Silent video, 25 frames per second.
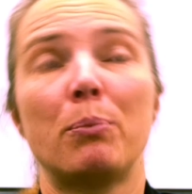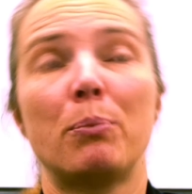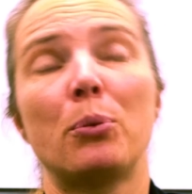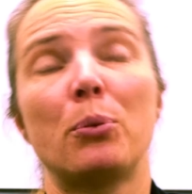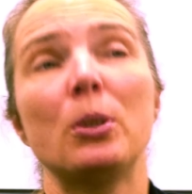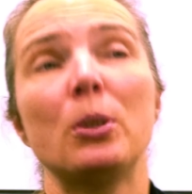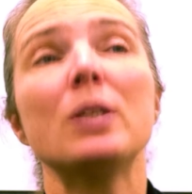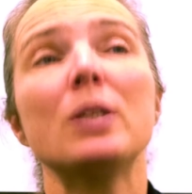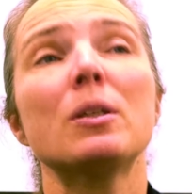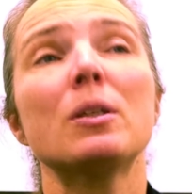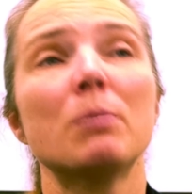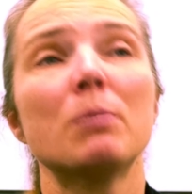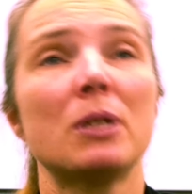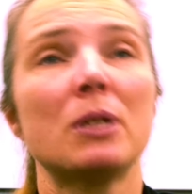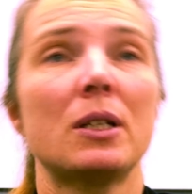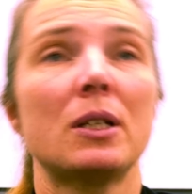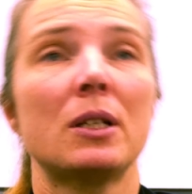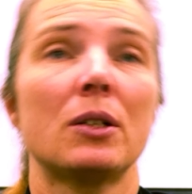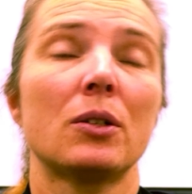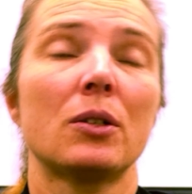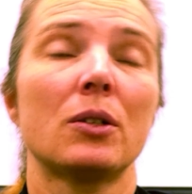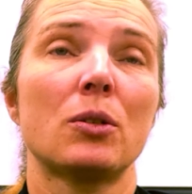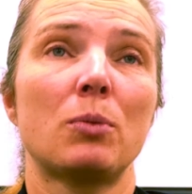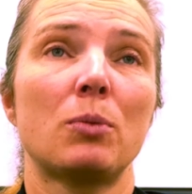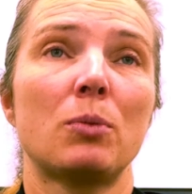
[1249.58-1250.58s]
print
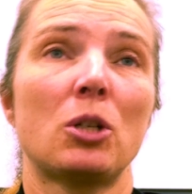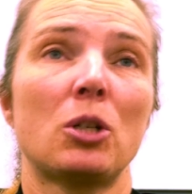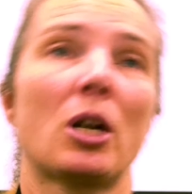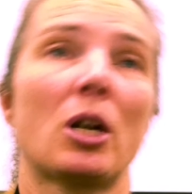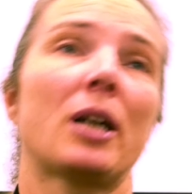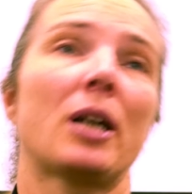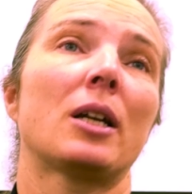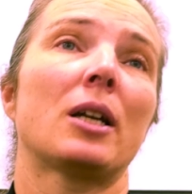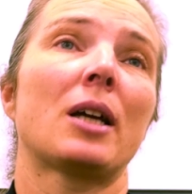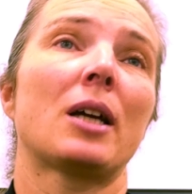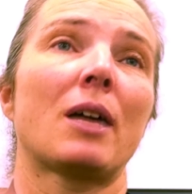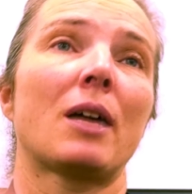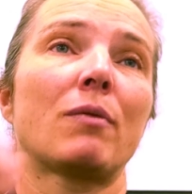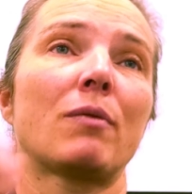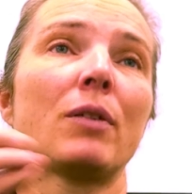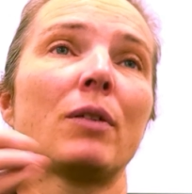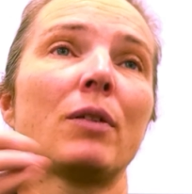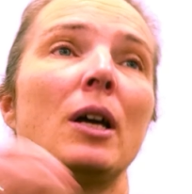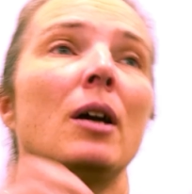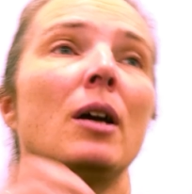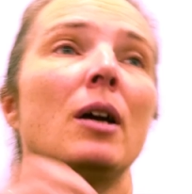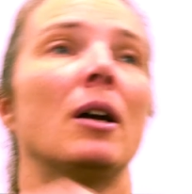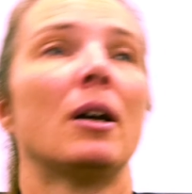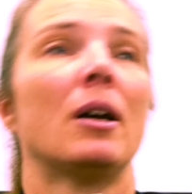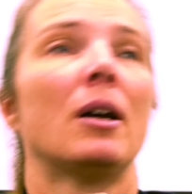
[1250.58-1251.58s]
materials which either have,
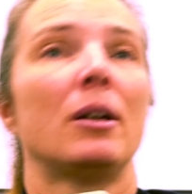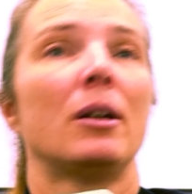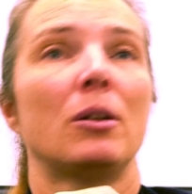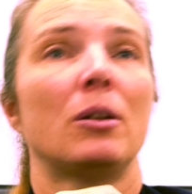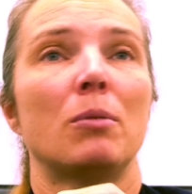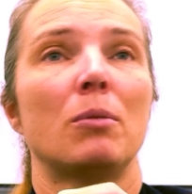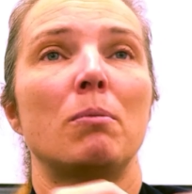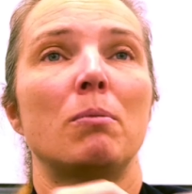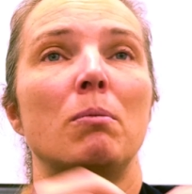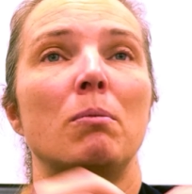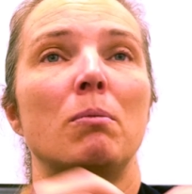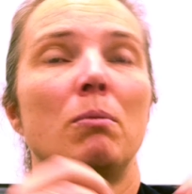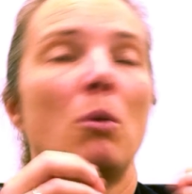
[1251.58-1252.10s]
you know,